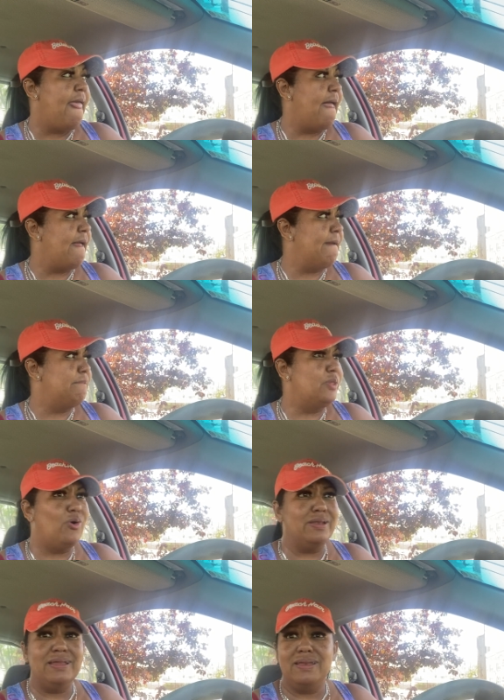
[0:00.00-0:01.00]
Um,
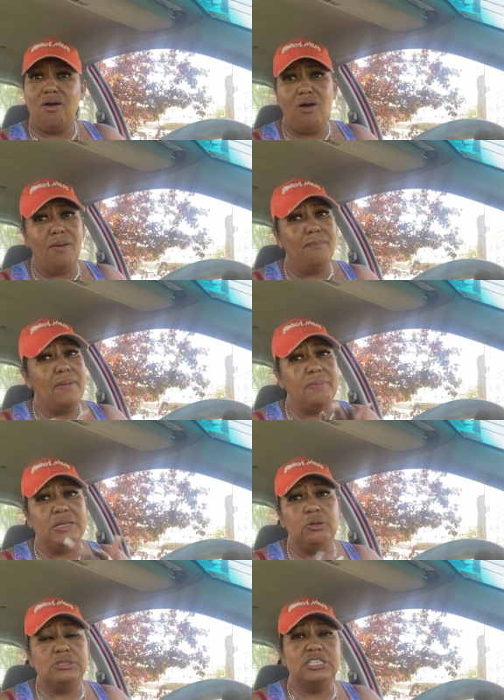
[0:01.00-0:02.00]
knowing that uh, Mama
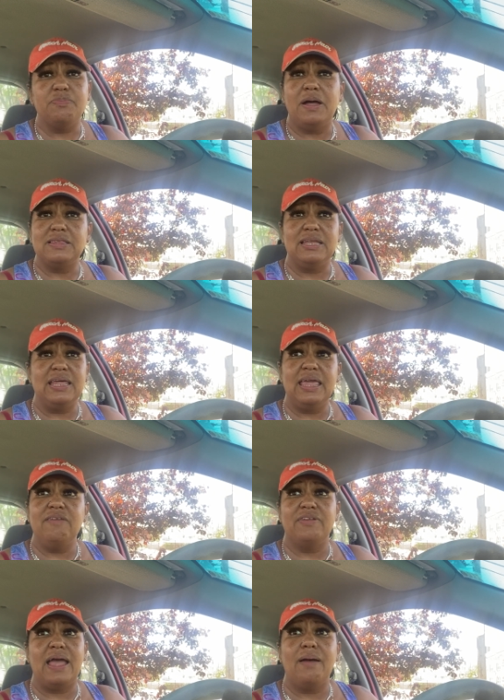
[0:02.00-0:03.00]
Dukes is about to
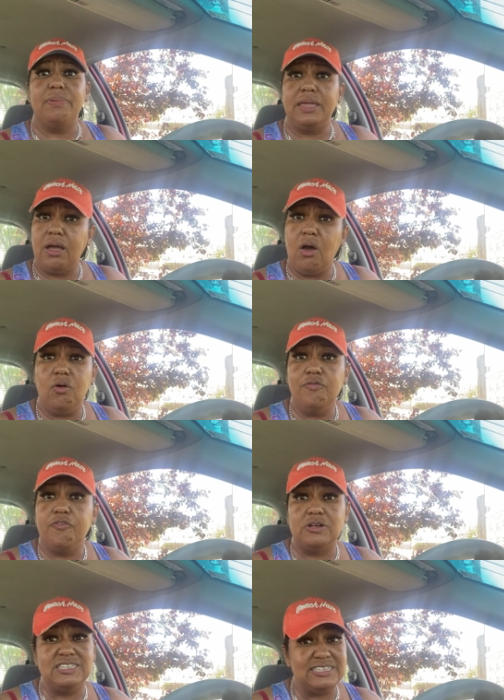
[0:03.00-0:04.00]
leave and I'll be gone
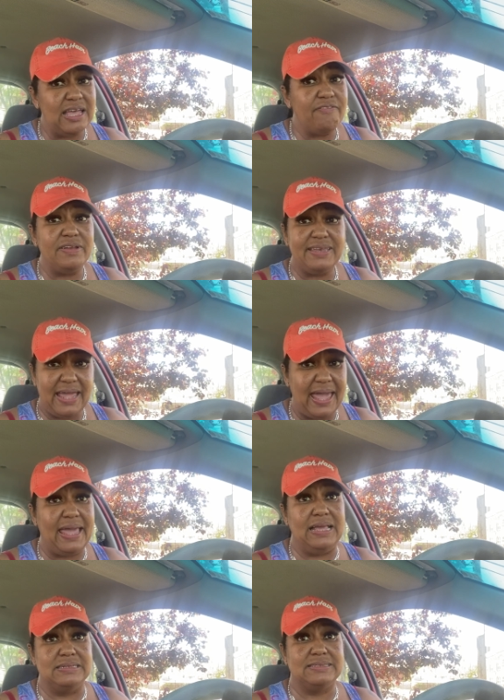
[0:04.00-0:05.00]
for seven
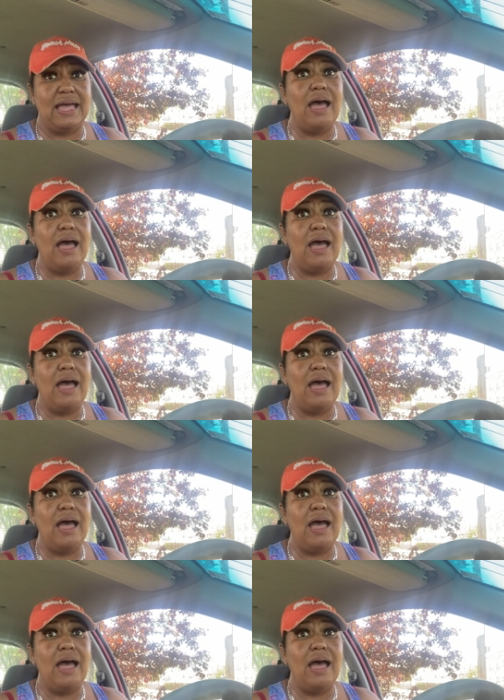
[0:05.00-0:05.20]
days.